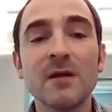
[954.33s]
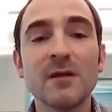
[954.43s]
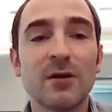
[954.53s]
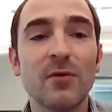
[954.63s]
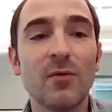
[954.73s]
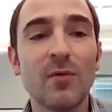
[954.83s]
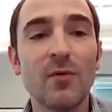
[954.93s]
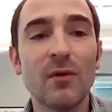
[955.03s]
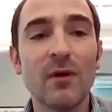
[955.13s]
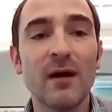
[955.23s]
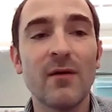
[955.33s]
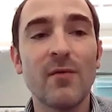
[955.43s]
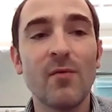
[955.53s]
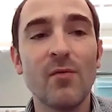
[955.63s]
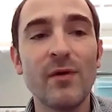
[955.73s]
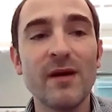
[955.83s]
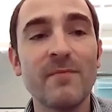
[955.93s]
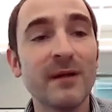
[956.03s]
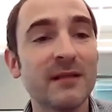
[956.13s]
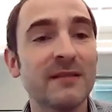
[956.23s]
So we
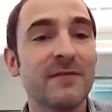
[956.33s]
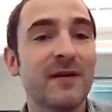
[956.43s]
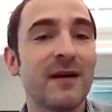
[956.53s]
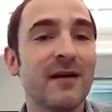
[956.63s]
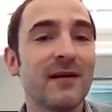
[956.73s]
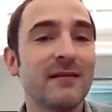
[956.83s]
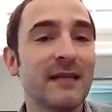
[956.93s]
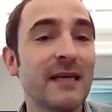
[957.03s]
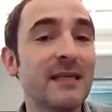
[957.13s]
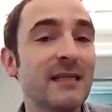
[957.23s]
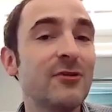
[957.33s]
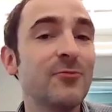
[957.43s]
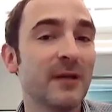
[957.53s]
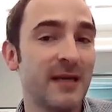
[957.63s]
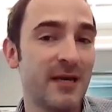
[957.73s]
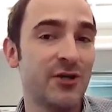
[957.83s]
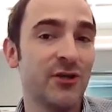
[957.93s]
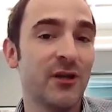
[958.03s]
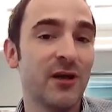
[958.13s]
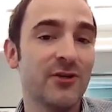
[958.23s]
have built-in data
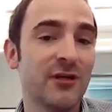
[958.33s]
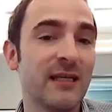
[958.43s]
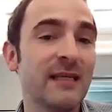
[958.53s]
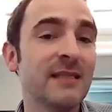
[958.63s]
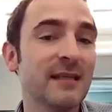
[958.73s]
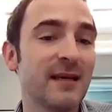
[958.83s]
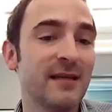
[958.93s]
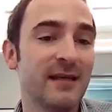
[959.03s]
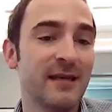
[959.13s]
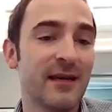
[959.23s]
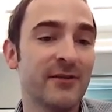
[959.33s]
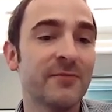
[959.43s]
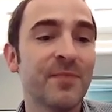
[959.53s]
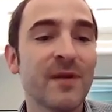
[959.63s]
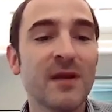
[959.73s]
deduplication logic inside the connector.